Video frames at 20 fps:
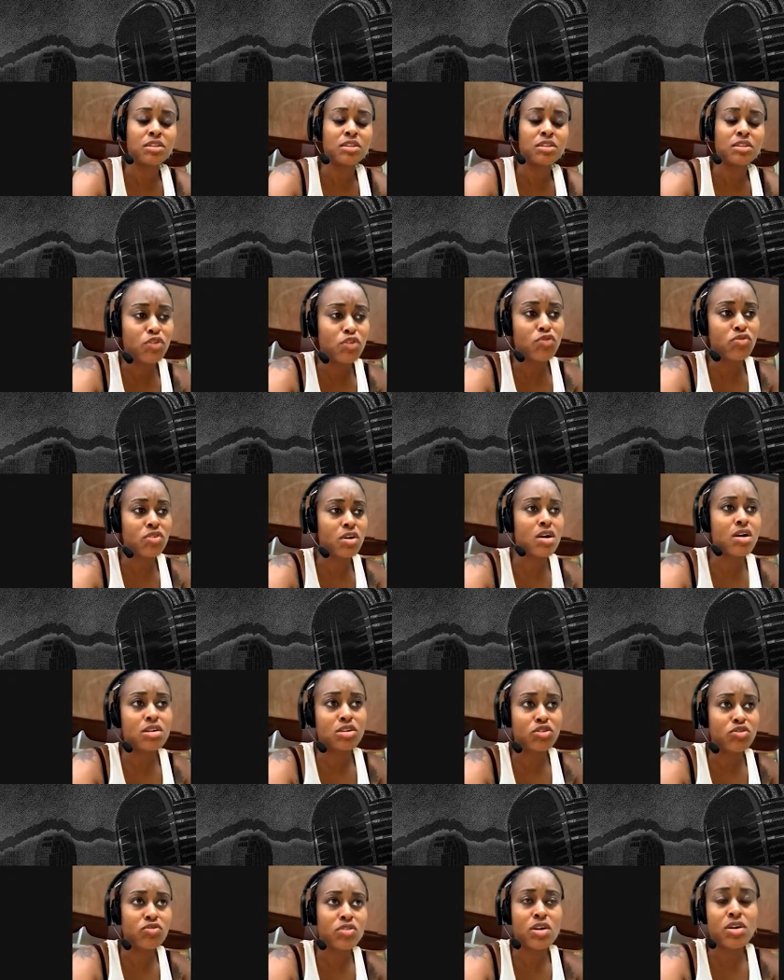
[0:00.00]
to. If you wrong,
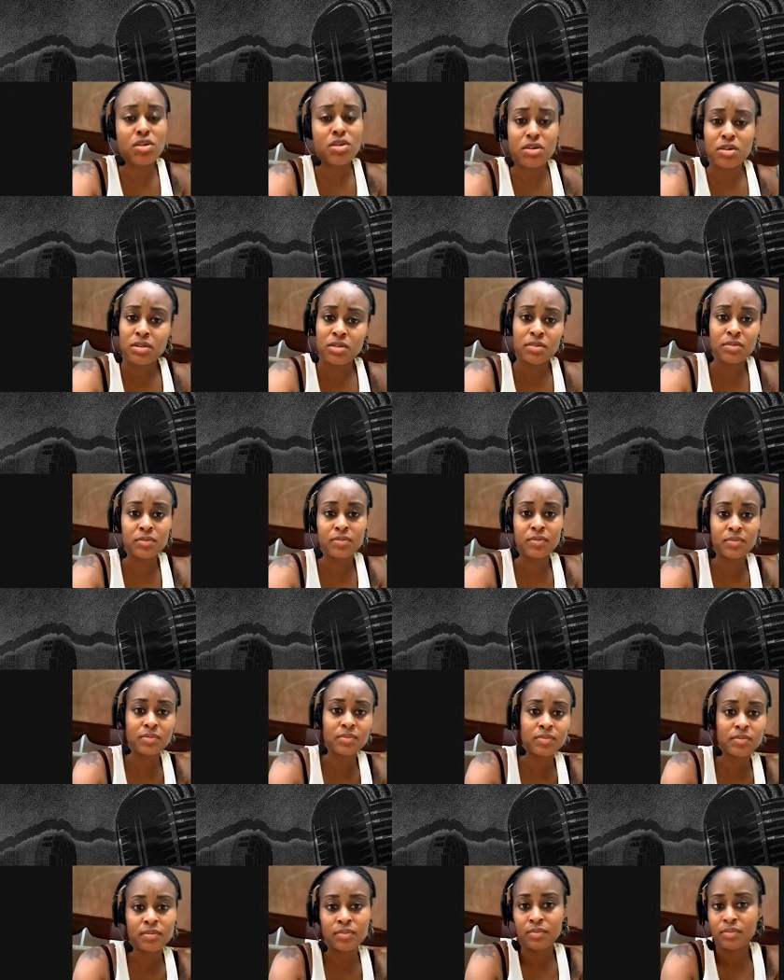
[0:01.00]
you wrong.
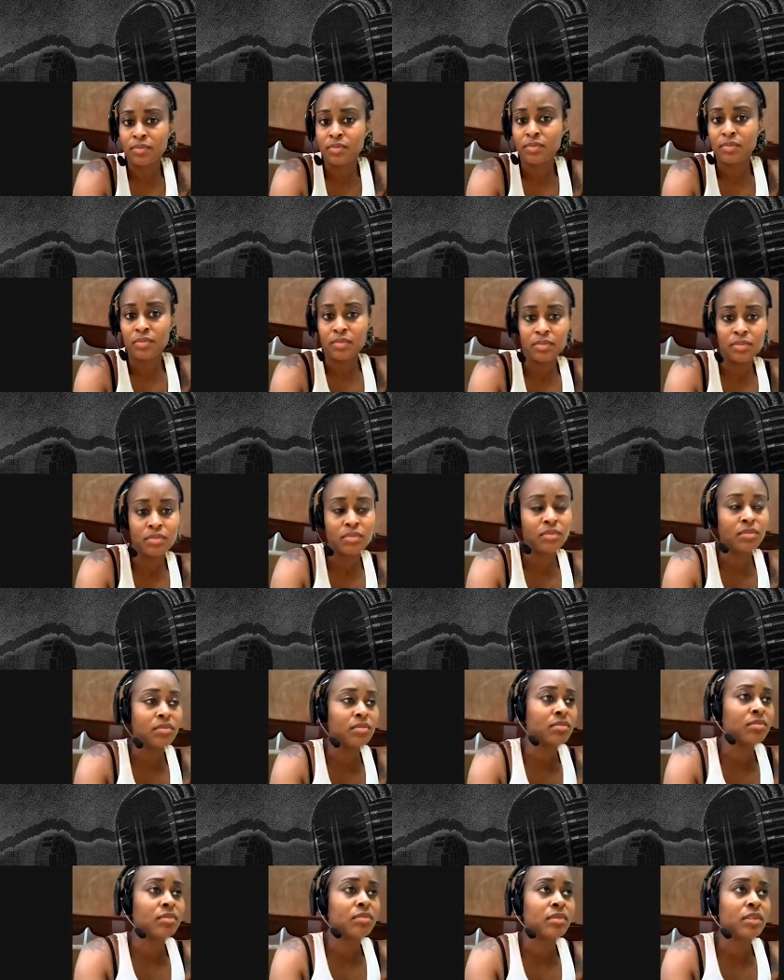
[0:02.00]
So you the
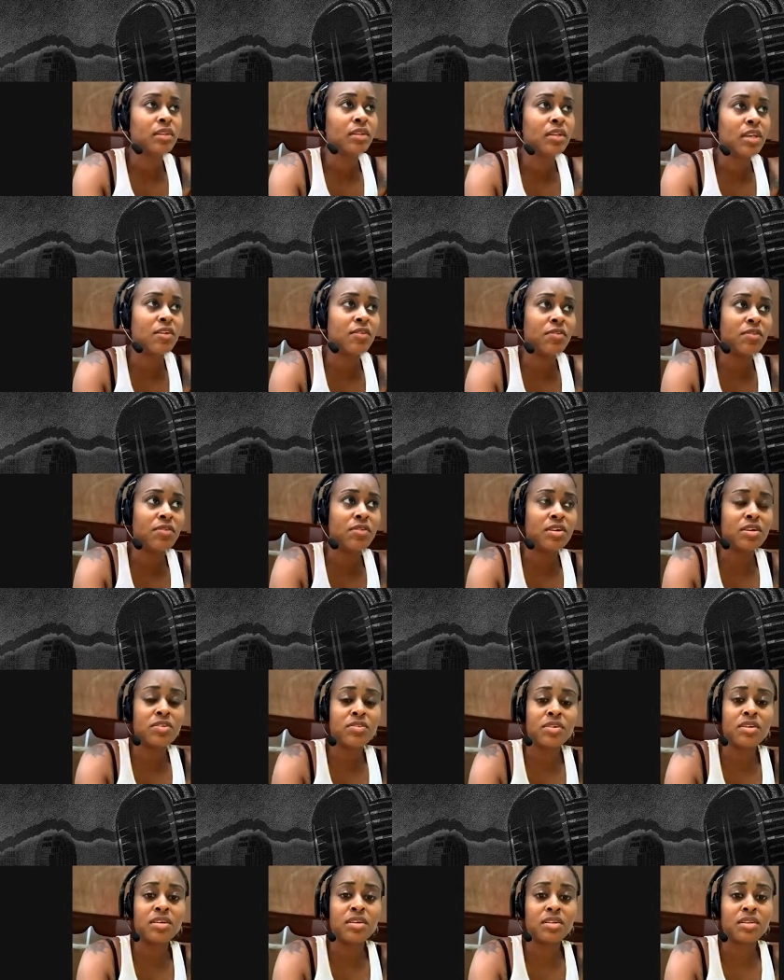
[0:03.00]
uh, so you
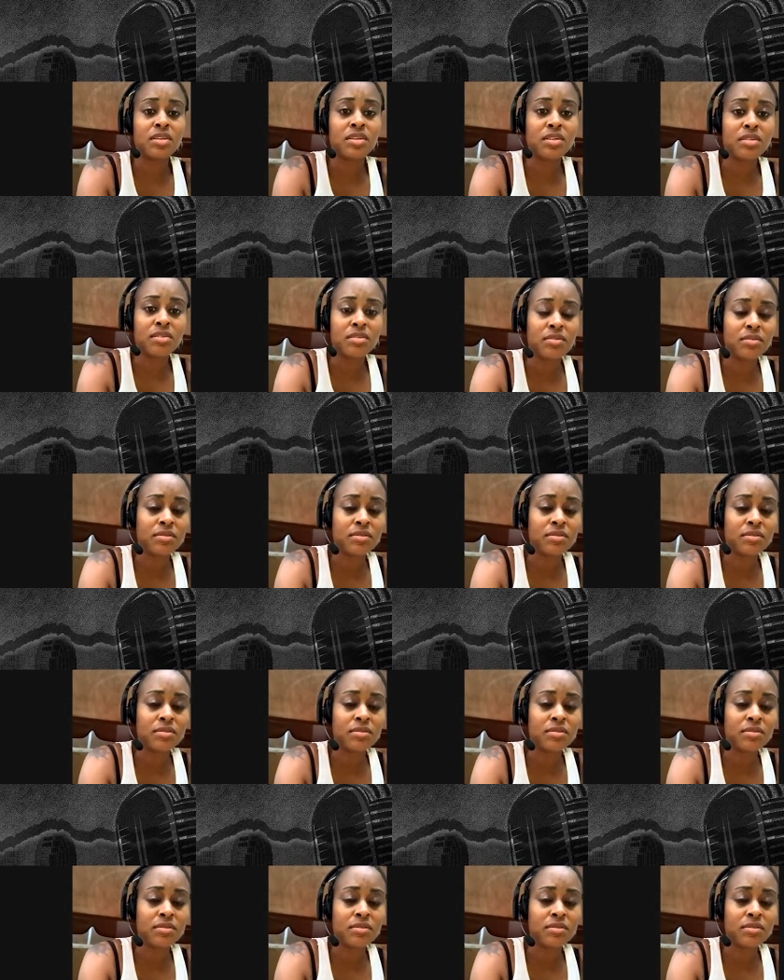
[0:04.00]
did the